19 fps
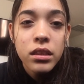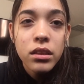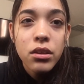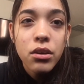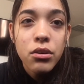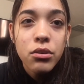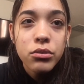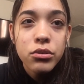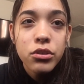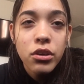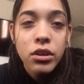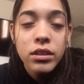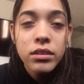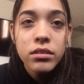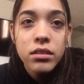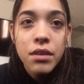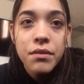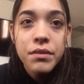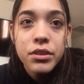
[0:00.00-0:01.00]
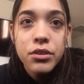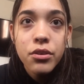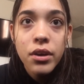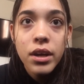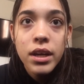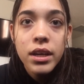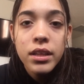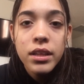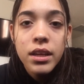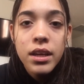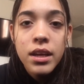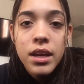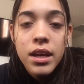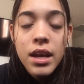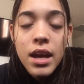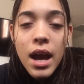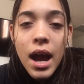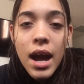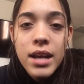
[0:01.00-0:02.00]
no, during 7th grade,
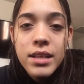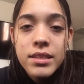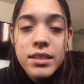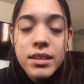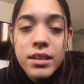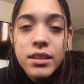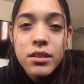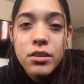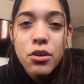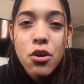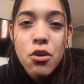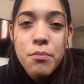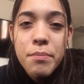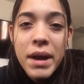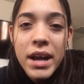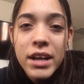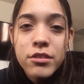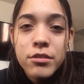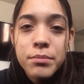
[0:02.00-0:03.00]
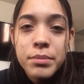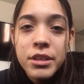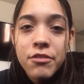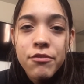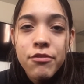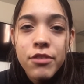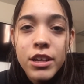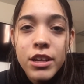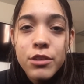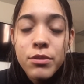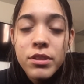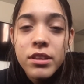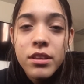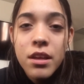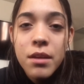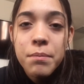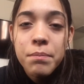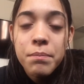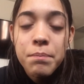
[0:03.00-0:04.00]
I did go back to being friends with
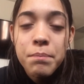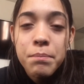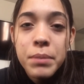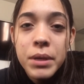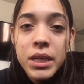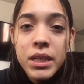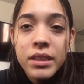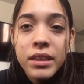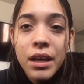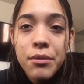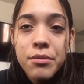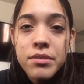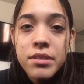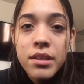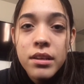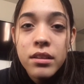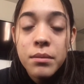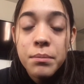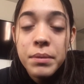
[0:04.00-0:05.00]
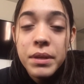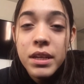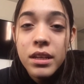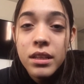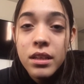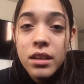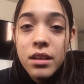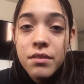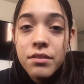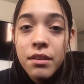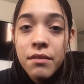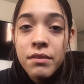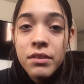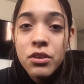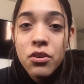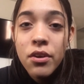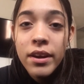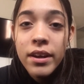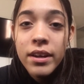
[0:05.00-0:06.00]
them, but that was like in the beginning of
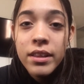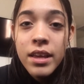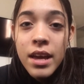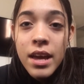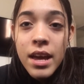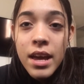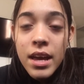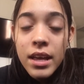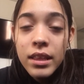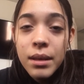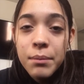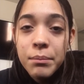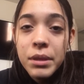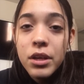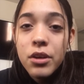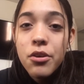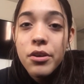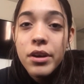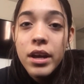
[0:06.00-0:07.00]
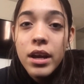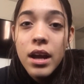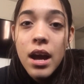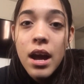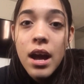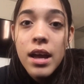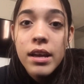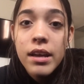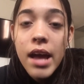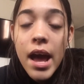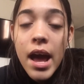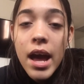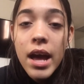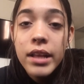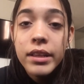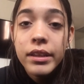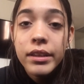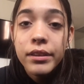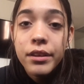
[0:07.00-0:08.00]
7th grade, and I'm like, okay, I
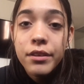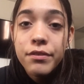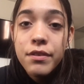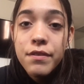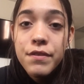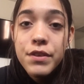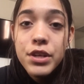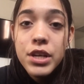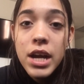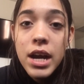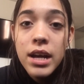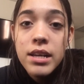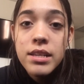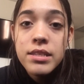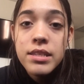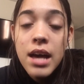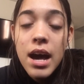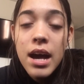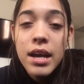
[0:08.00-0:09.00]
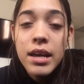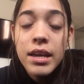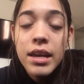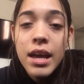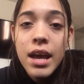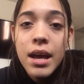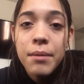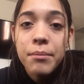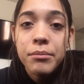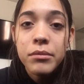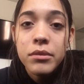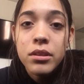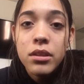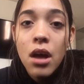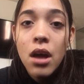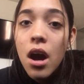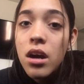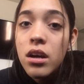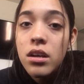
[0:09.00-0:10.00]
had enough of you guys. I am
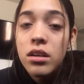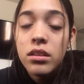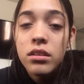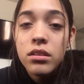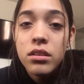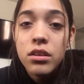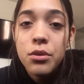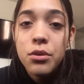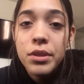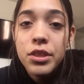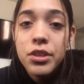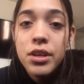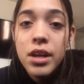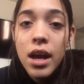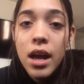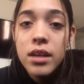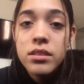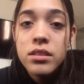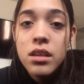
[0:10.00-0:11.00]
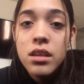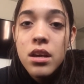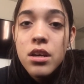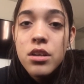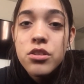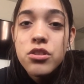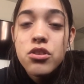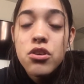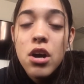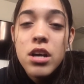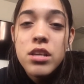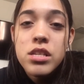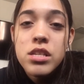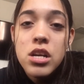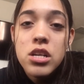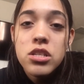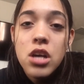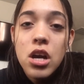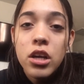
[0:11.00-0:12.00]
not gonna deal with you guys. So I
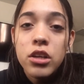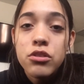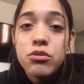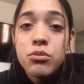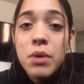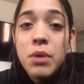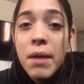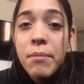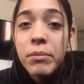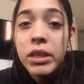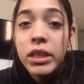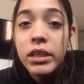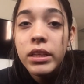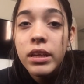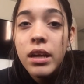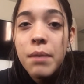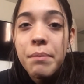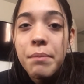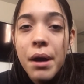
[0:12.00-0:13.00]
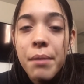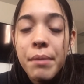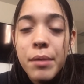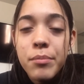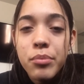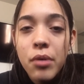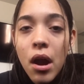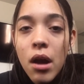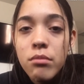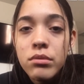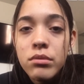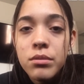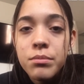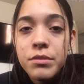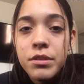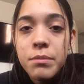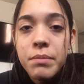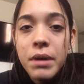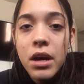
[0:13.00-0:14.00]
started talking to Emily about my
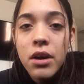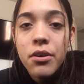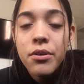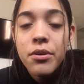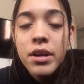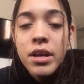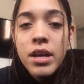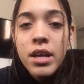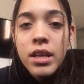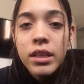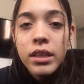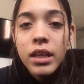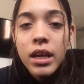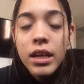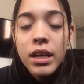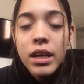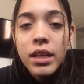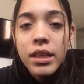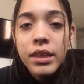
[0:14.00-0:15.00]
problems, about like